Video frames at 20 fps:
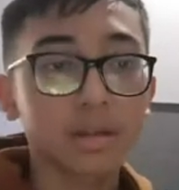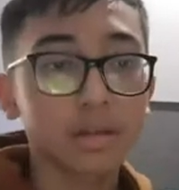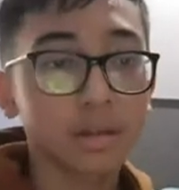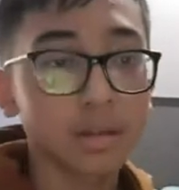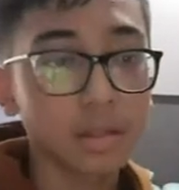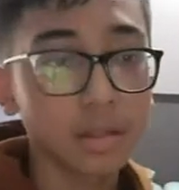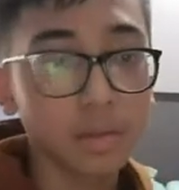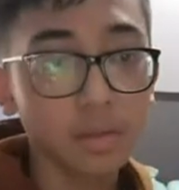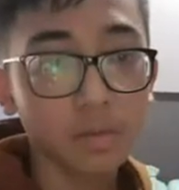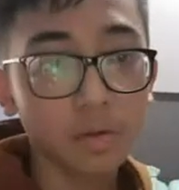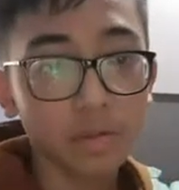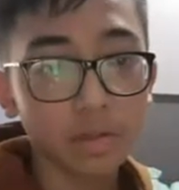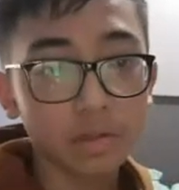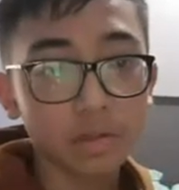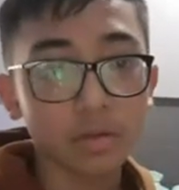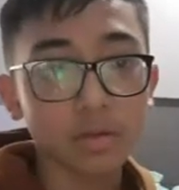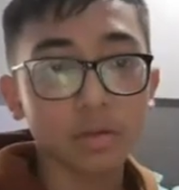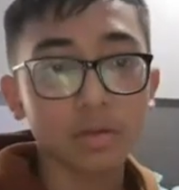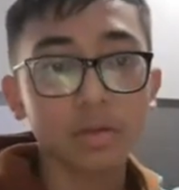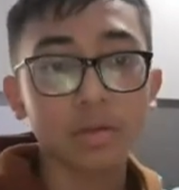He
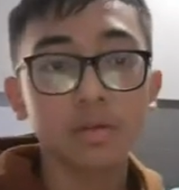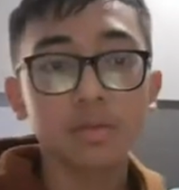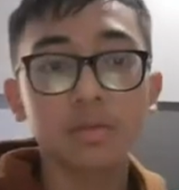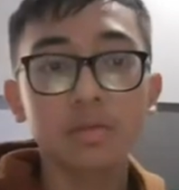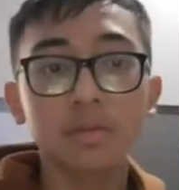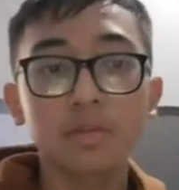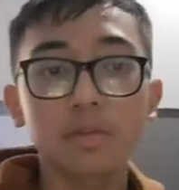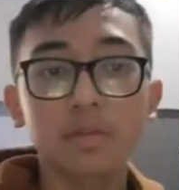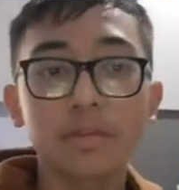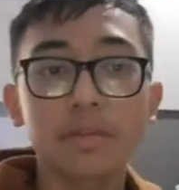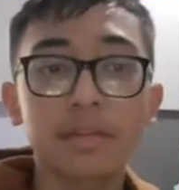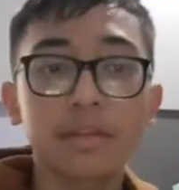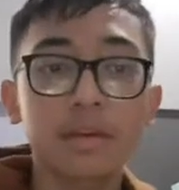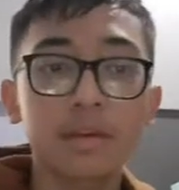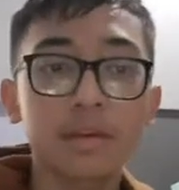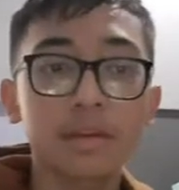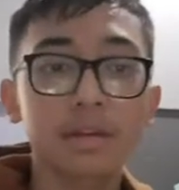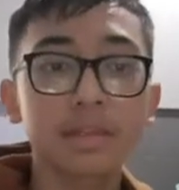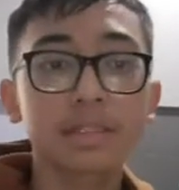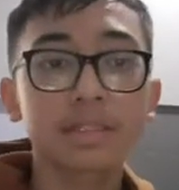worked on more
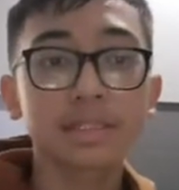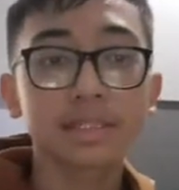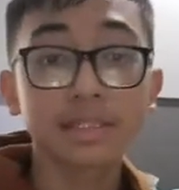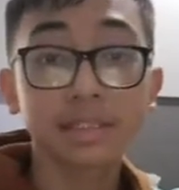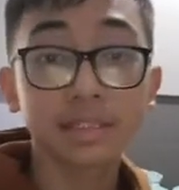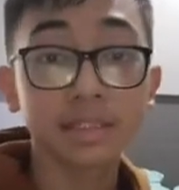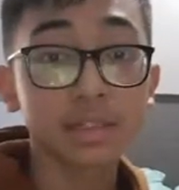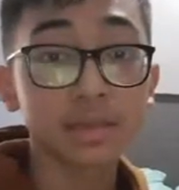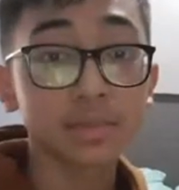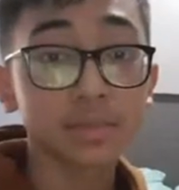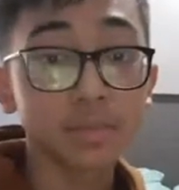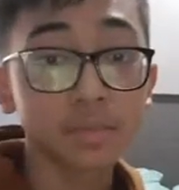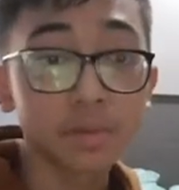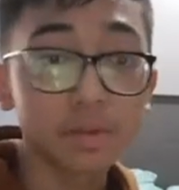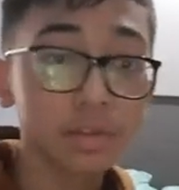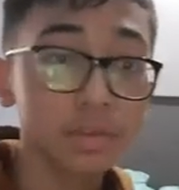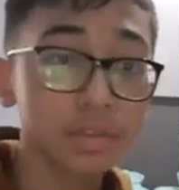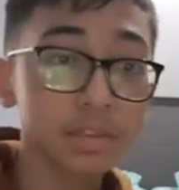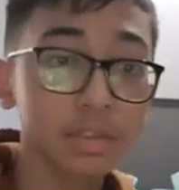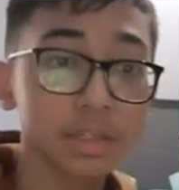than 60
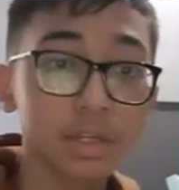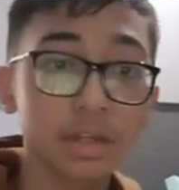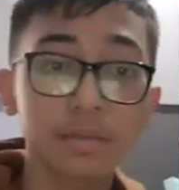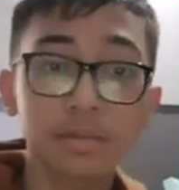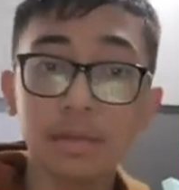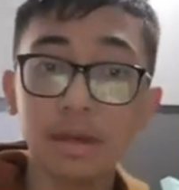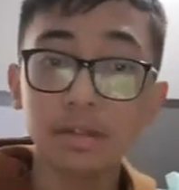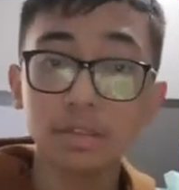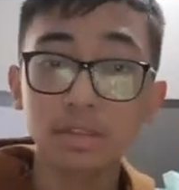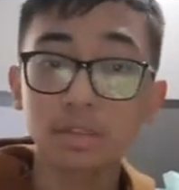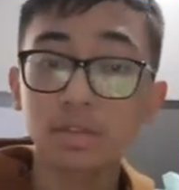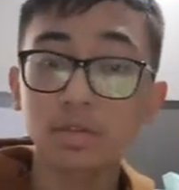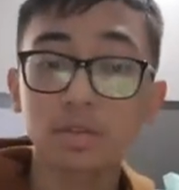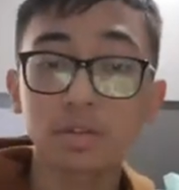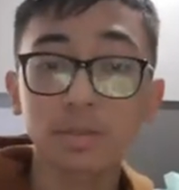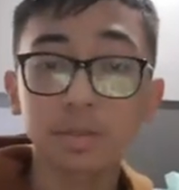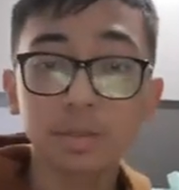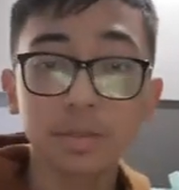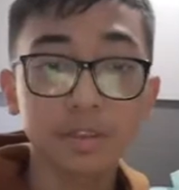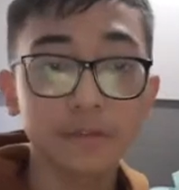books and
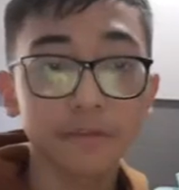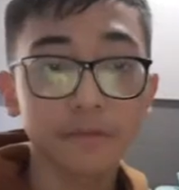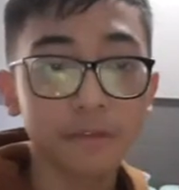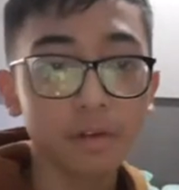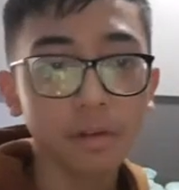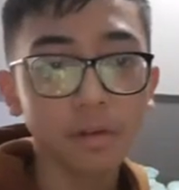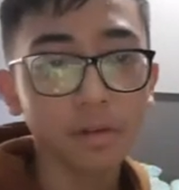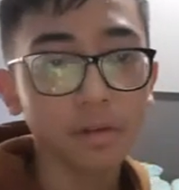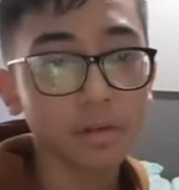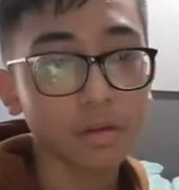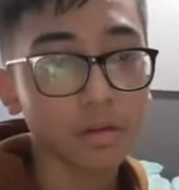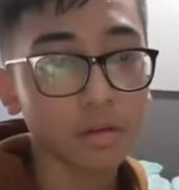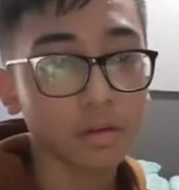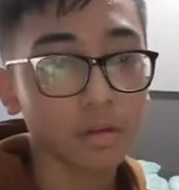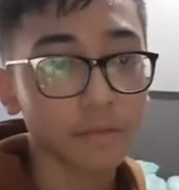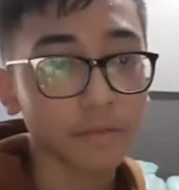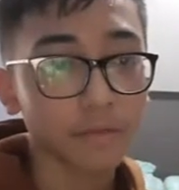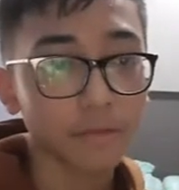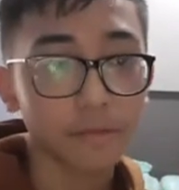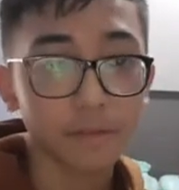manuscripts full
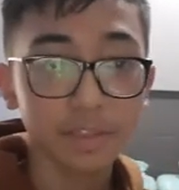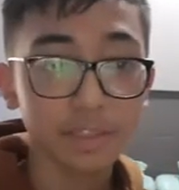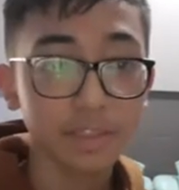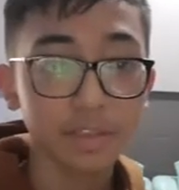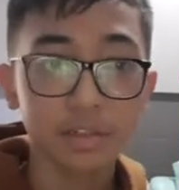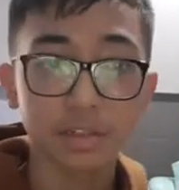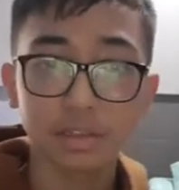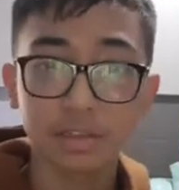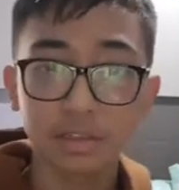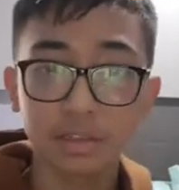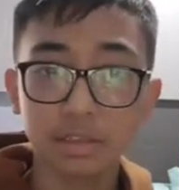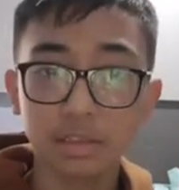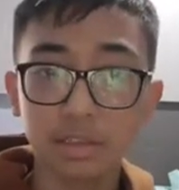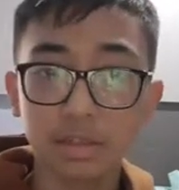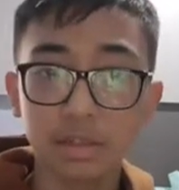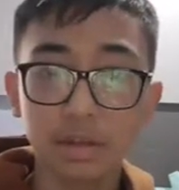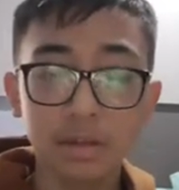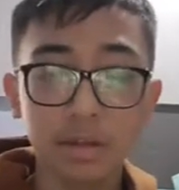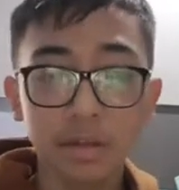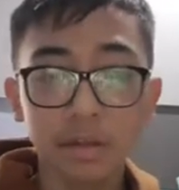of research.
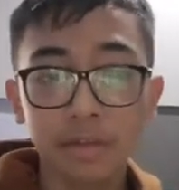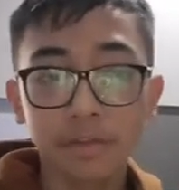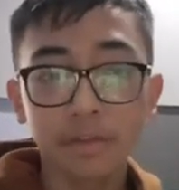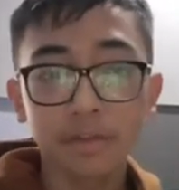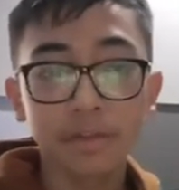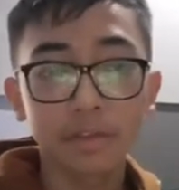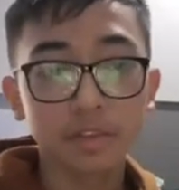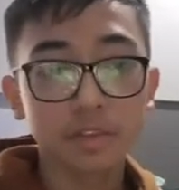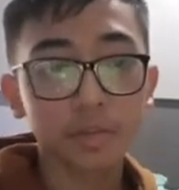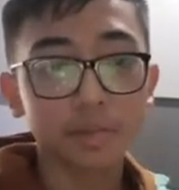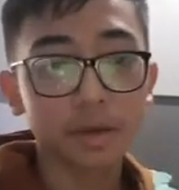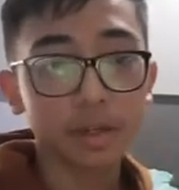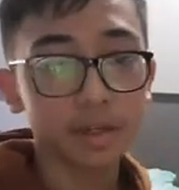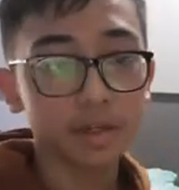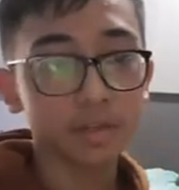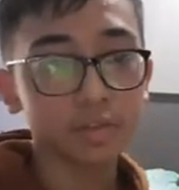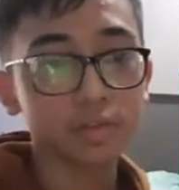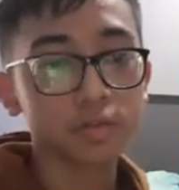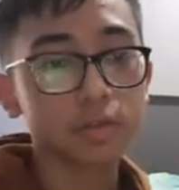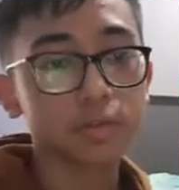Those
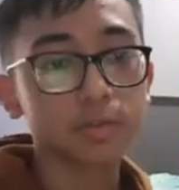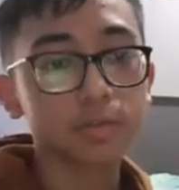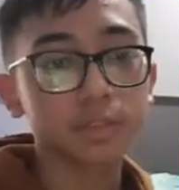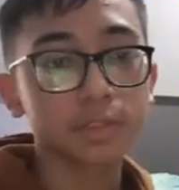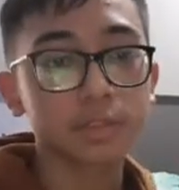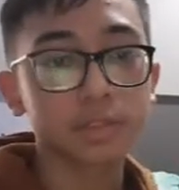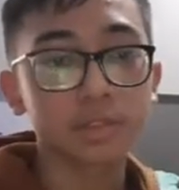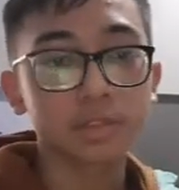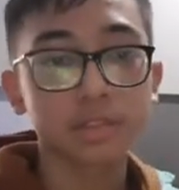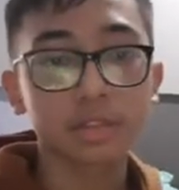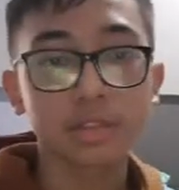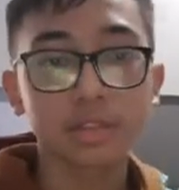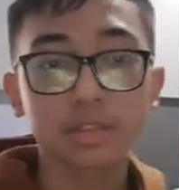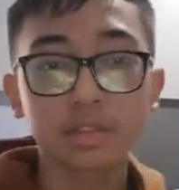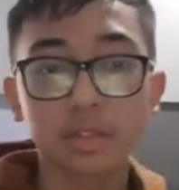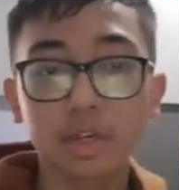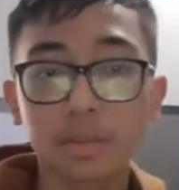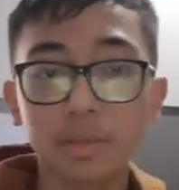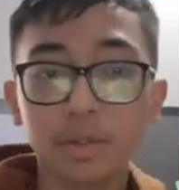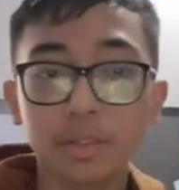manuscripts contain
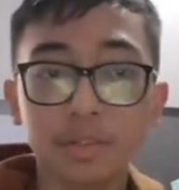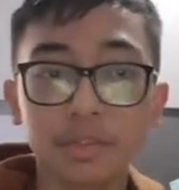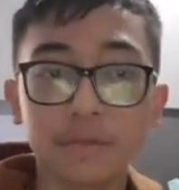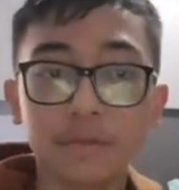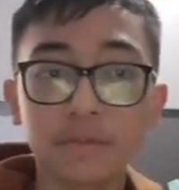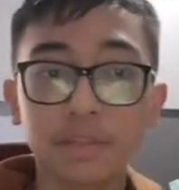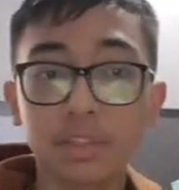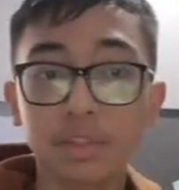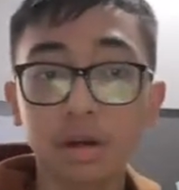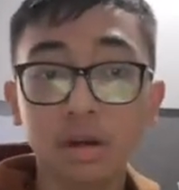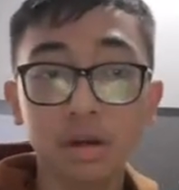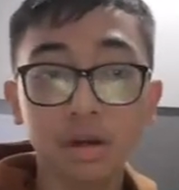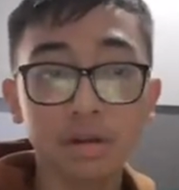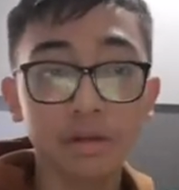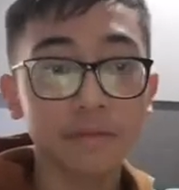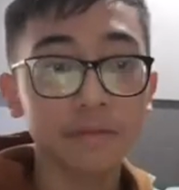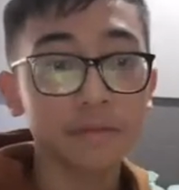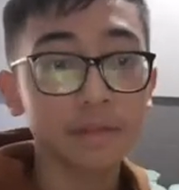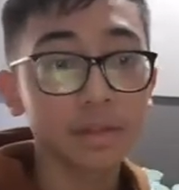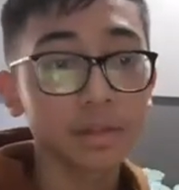topics of
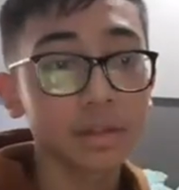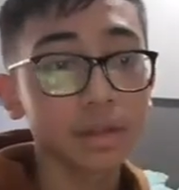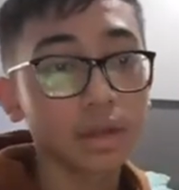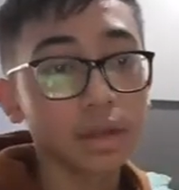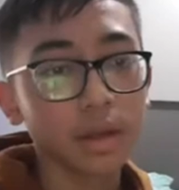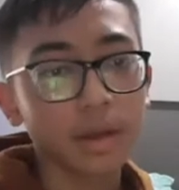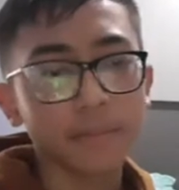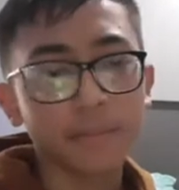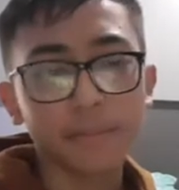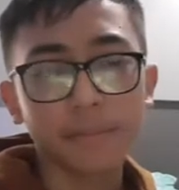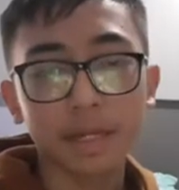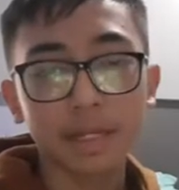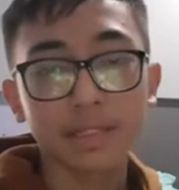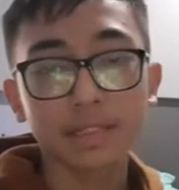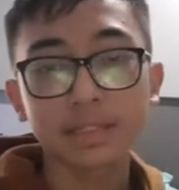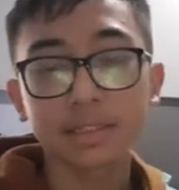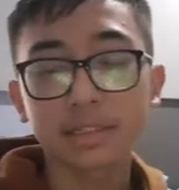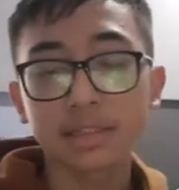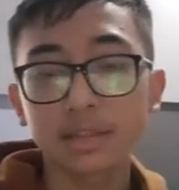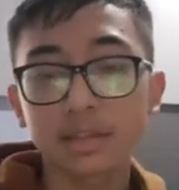geography,
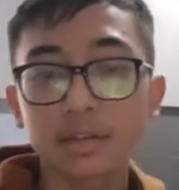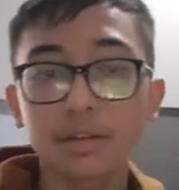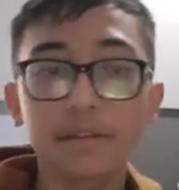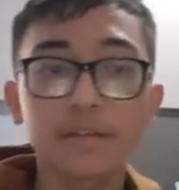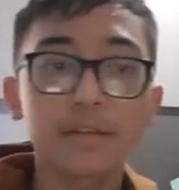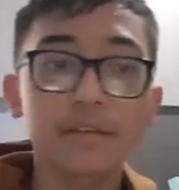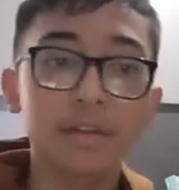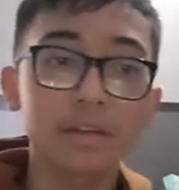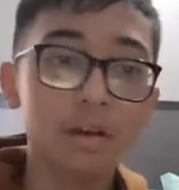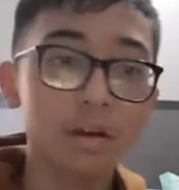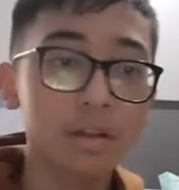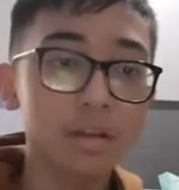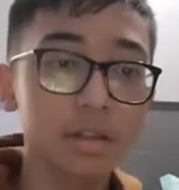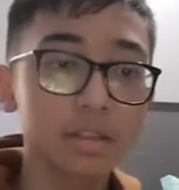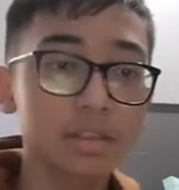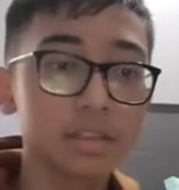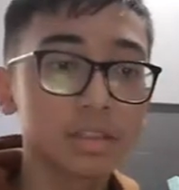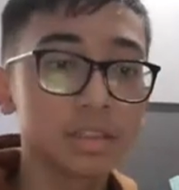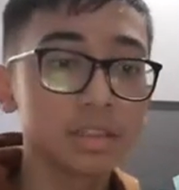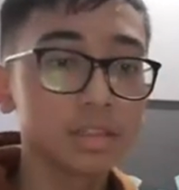medicine,
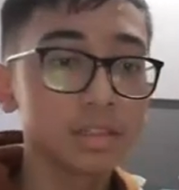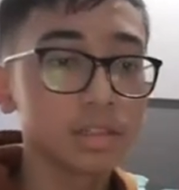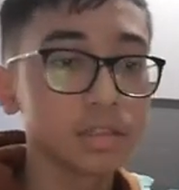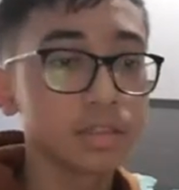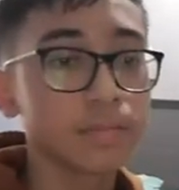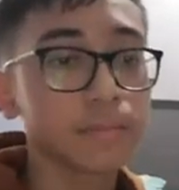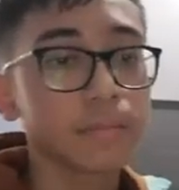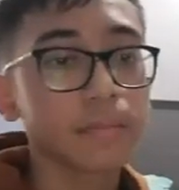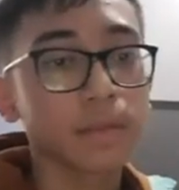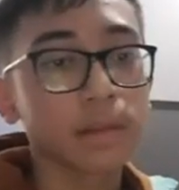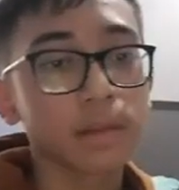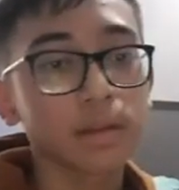theology,